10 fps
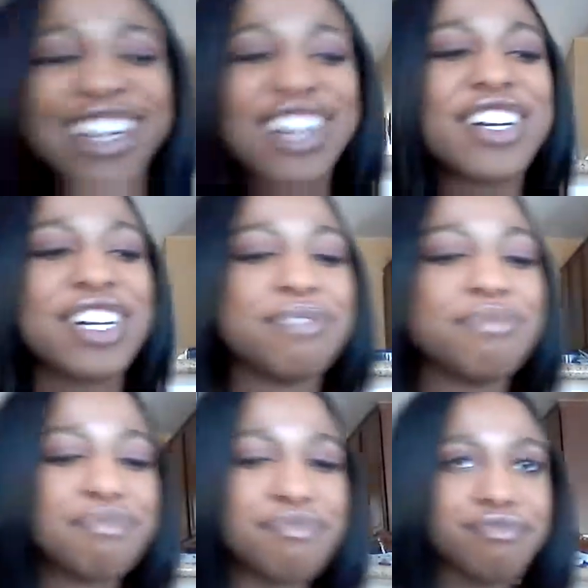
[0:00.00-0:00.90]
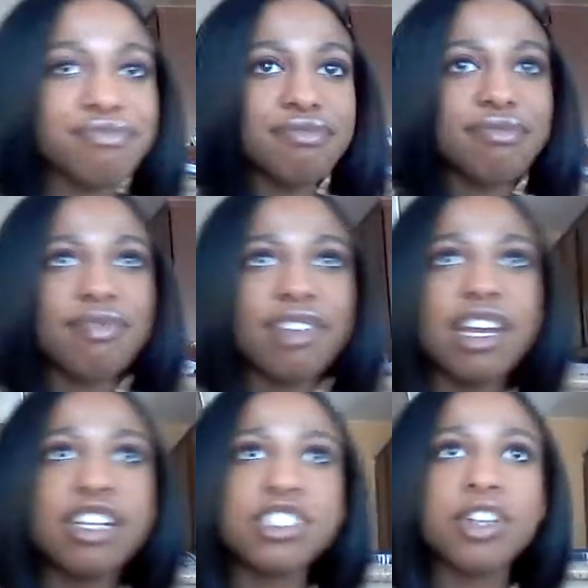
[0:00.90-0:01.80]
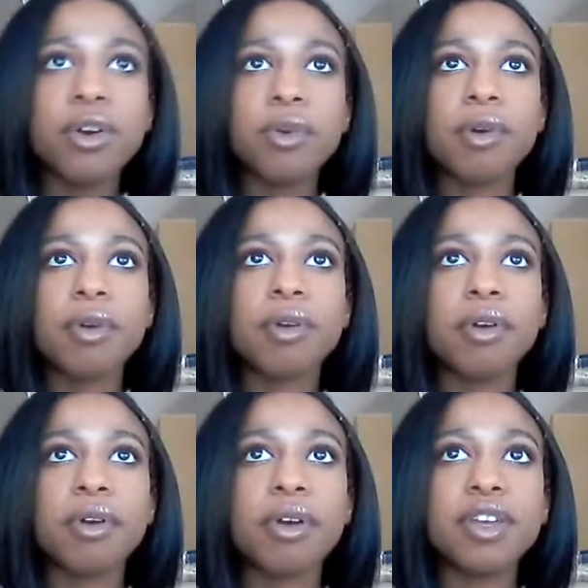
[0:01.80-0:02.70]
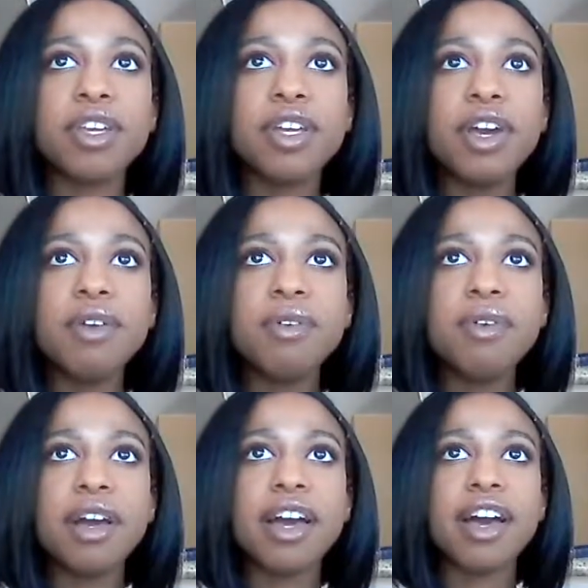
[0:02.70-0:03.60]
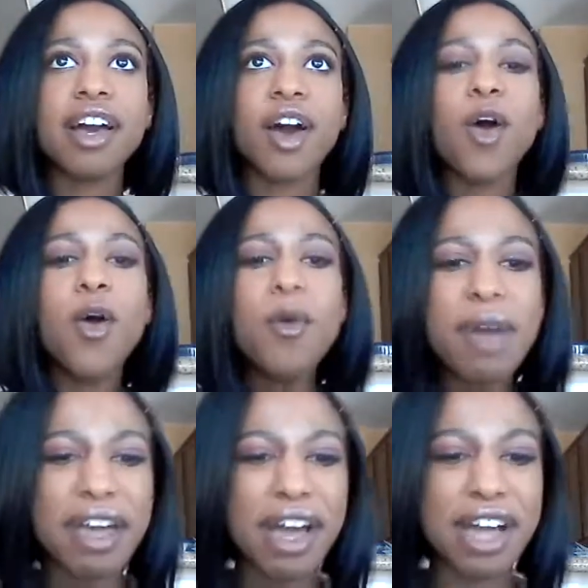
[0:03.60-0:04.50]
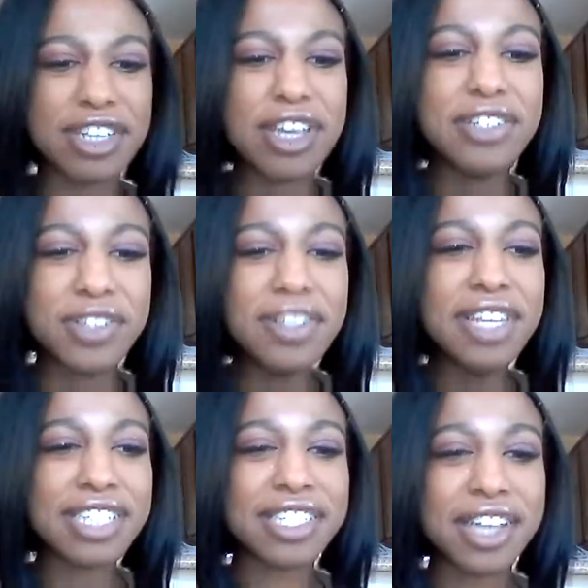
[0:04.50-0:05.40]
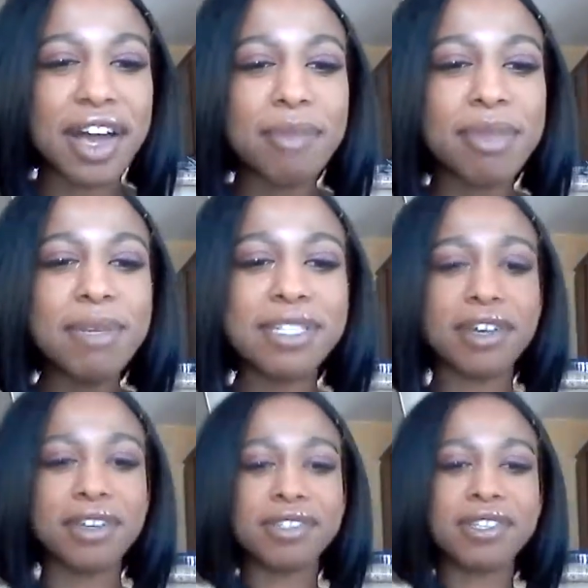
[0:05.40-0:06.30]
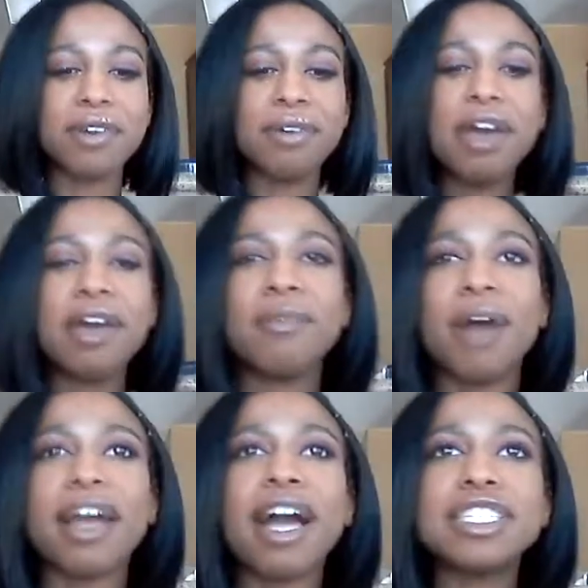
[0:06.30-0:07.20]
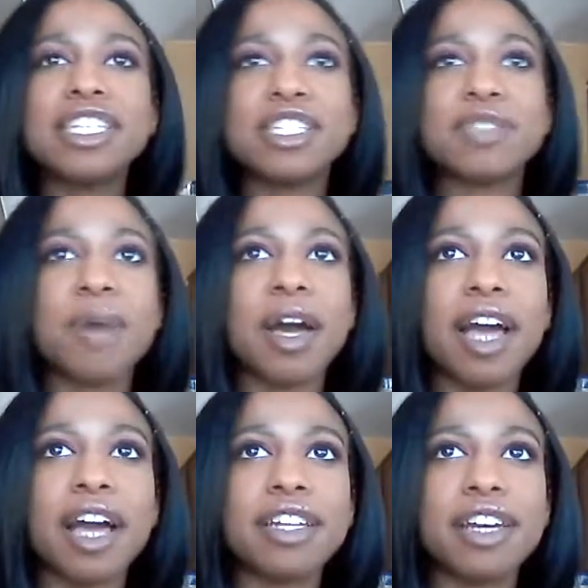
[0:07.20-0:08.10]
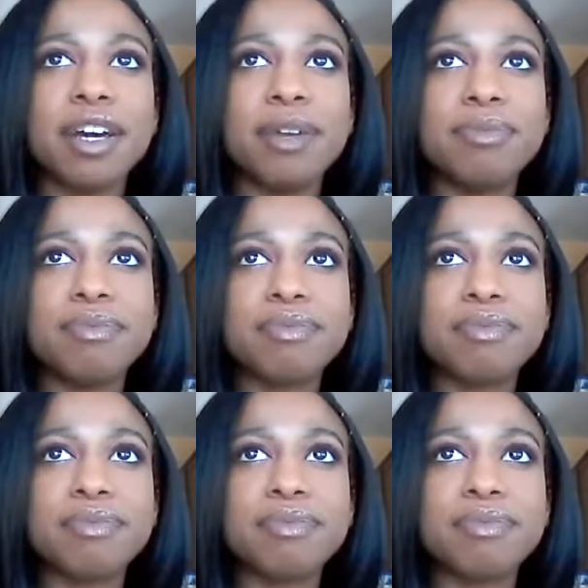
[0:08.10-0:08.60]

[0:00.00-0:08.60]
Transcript: Okay. And so, you know oh my gosh, and during that time, let me tell you, so I got